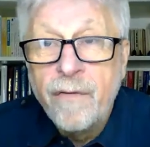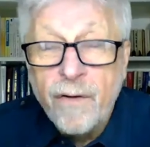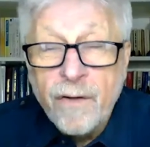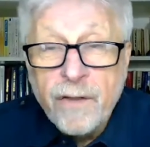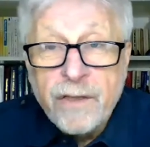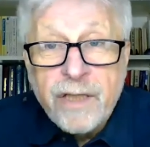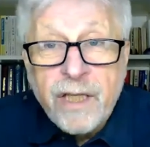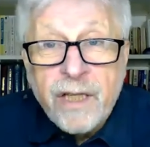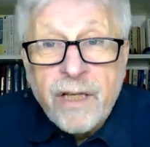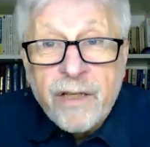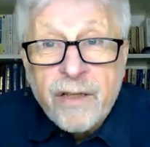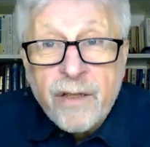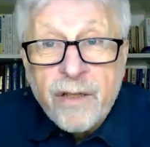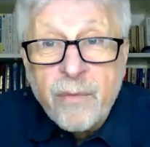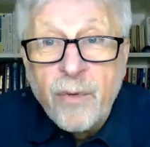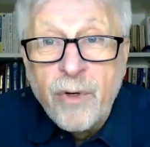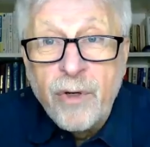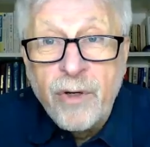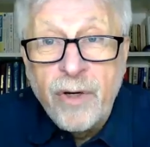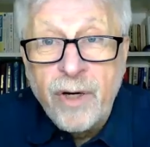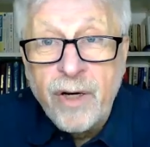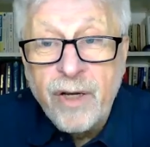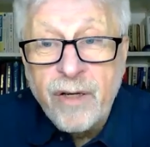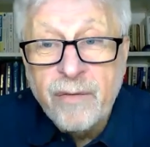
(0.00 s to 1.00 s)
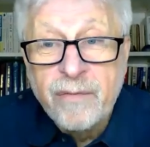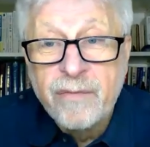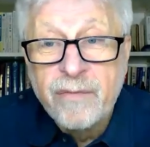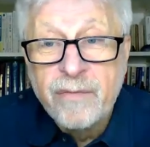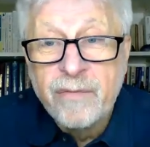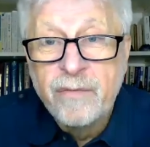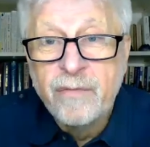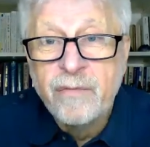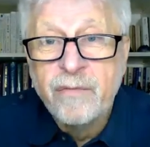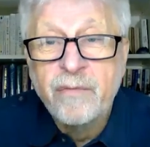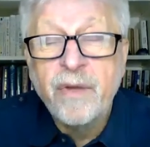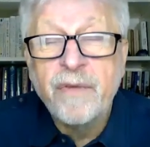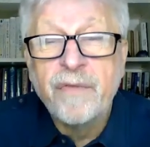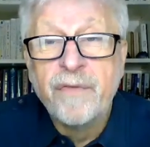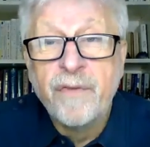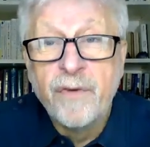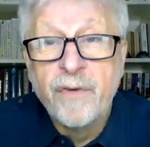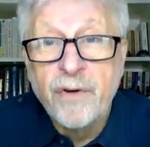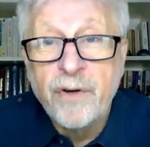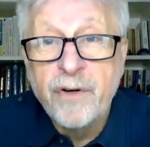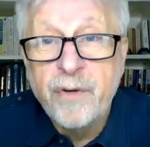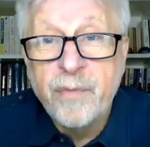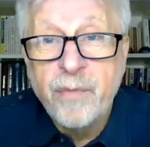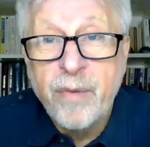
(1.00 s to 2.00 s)
First thing in the morning,
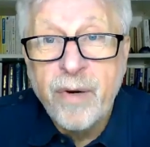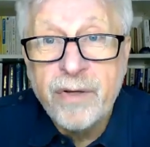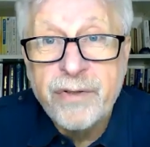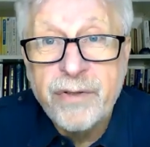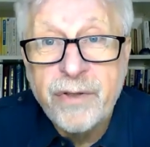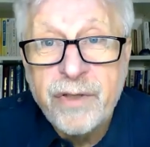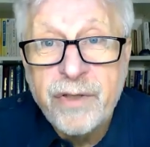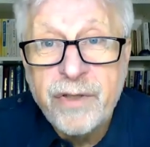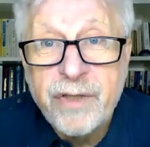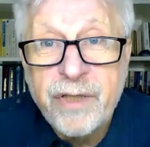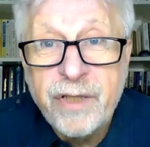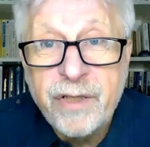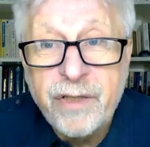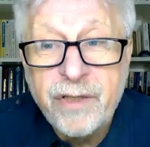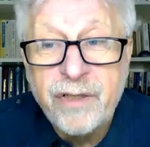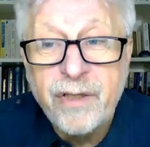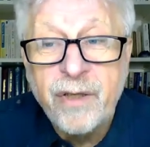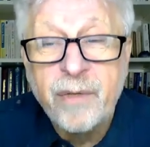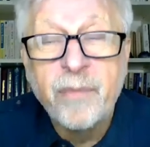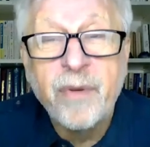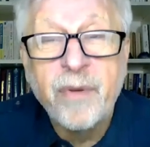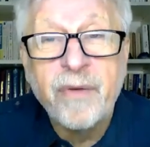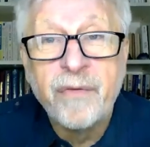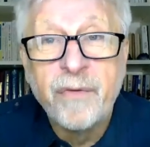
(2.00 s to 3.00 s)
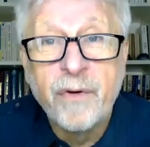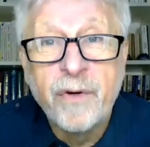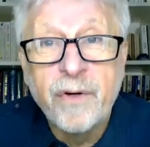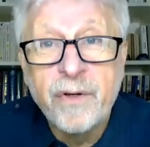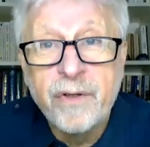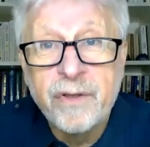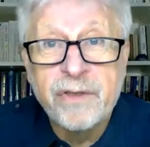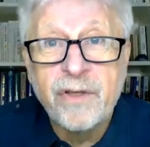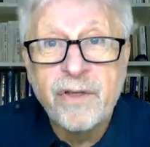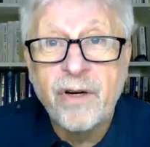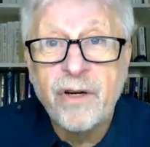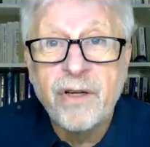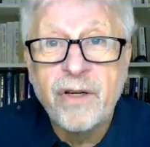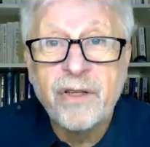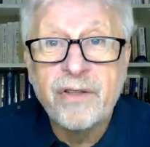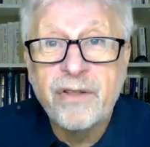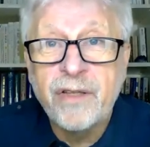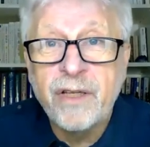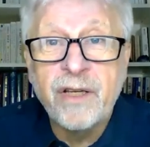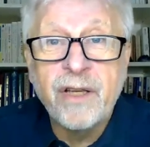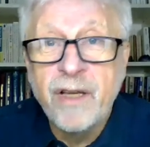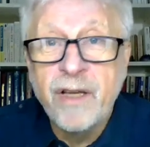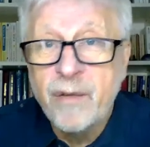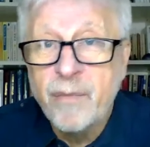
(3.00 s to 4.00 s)
before you brush your teeth and before you
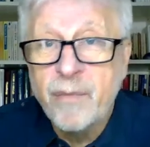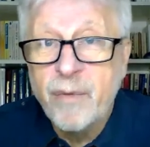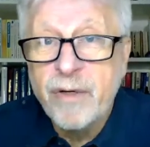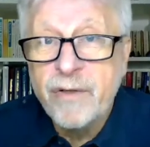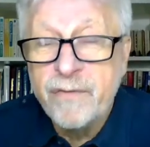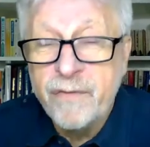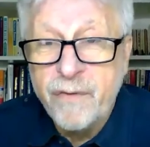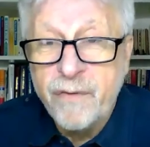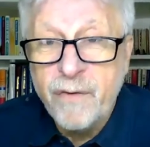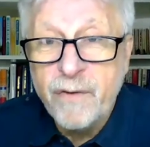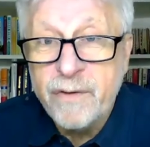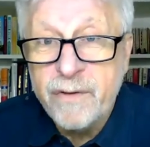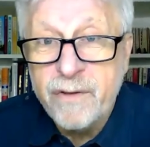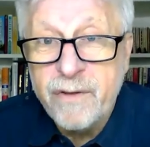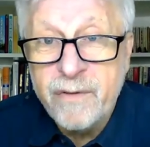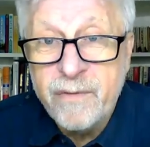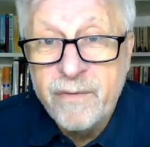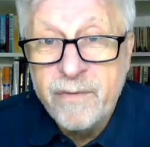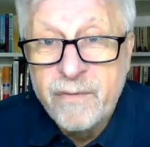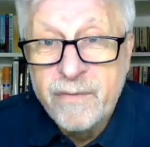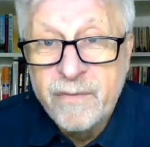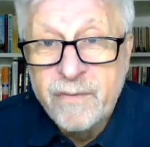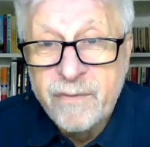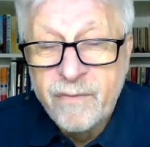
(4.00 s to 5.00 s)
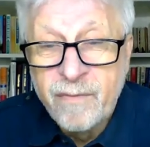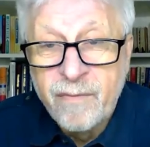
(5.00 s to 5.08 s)
start thinking about food.